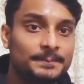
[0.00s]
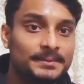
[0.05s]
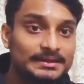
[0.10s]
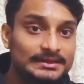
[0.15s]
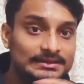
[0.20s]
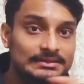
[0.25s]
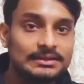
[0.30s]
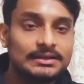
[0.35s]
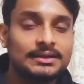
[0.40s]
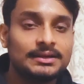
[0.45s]

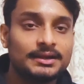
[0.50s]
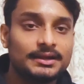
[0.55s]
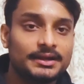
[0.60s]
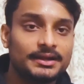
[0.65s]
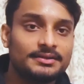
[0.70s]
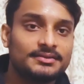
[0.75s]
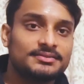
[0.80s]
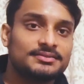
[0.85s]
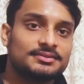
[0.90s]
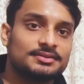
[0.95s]
pth
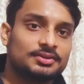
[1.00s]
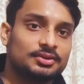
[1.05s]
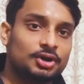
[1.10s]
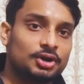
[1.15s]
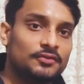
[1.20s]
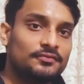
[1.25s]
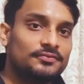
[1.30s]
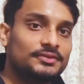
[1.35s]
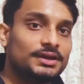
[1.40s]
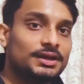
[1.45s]
index
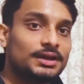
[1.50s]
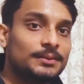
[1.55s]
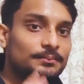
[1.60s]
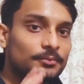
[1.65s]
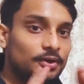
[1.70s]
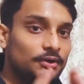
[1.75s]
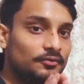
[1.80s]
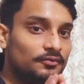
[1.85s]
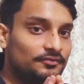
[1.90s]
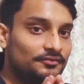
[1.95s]
of the
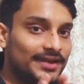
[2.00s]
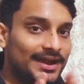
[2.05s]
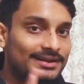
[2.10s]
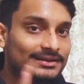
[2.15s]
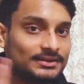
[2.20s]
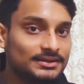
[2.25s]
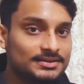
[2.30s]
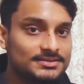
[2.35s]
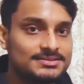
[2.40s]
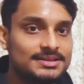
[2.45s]

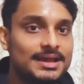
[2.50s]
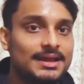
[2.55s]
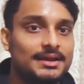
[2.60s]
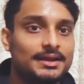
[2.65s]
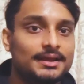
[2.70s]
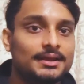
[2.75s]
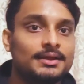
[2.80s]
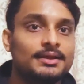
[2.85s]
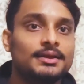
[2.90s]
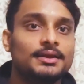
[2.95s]
factors
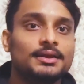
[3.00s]
array